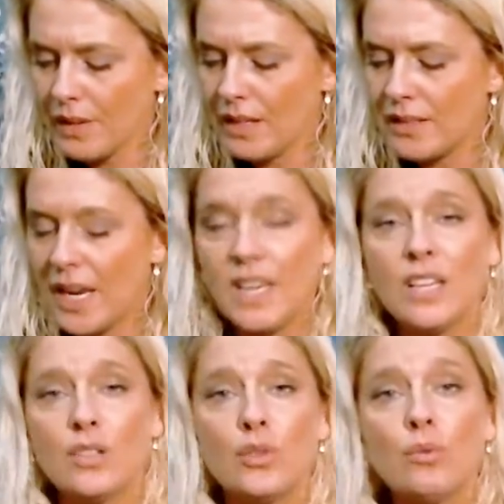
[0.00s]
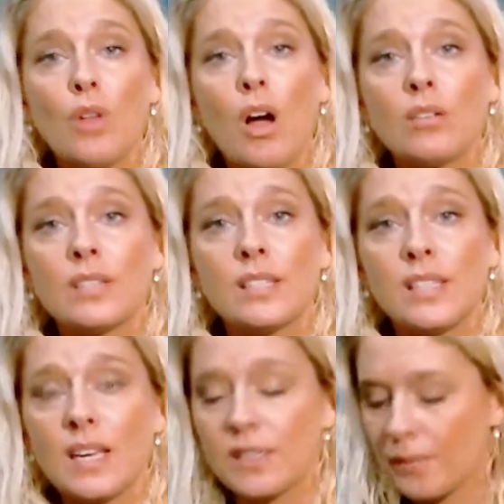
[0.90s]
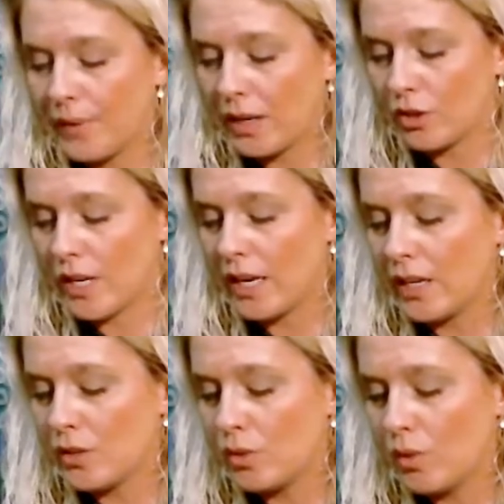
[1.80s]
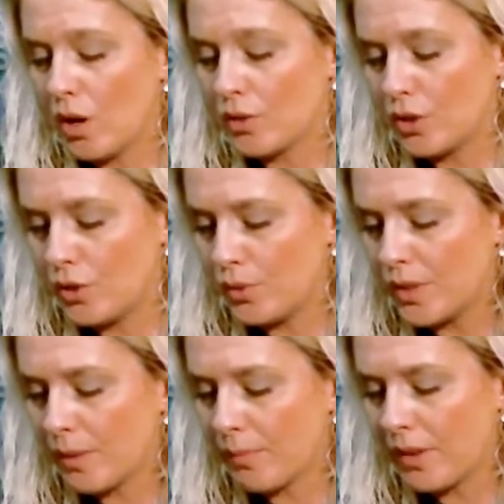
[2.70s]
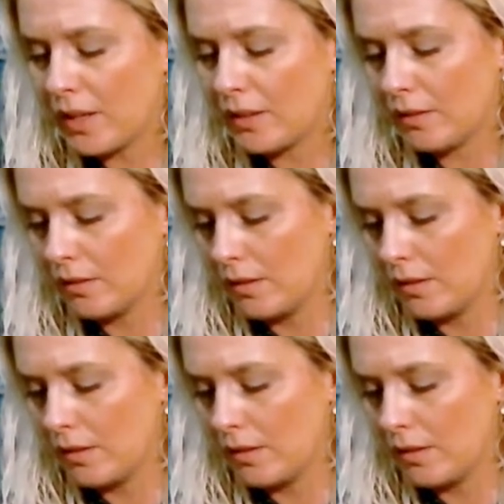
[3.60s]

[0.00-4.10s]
taking too long to say something or taking too long to do something.